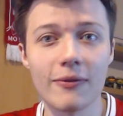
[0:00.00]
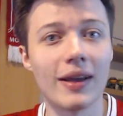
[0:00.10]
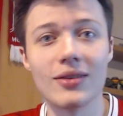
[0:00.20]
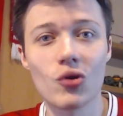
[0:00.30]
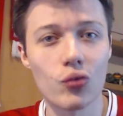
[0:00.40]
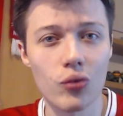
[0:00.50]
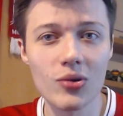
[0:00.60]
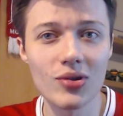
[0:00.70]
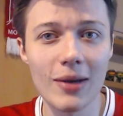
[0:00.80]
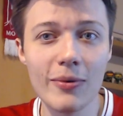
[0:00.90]
Fingers
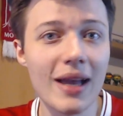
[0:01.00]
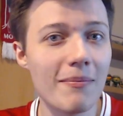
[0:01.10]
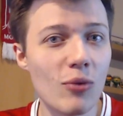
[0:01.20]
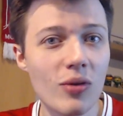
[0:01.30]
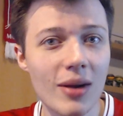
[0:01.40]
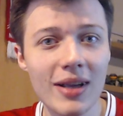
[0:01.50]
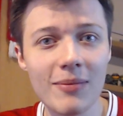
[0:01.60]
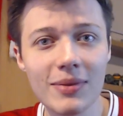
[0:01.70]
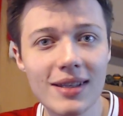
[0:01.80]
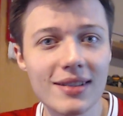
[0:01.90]
crossed he will get more coming
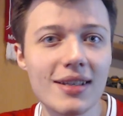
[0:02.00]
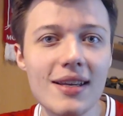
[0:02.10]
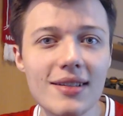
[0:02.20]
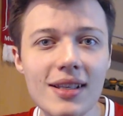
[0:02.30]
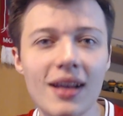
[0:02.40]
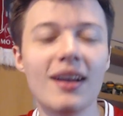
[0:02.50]
up in this season.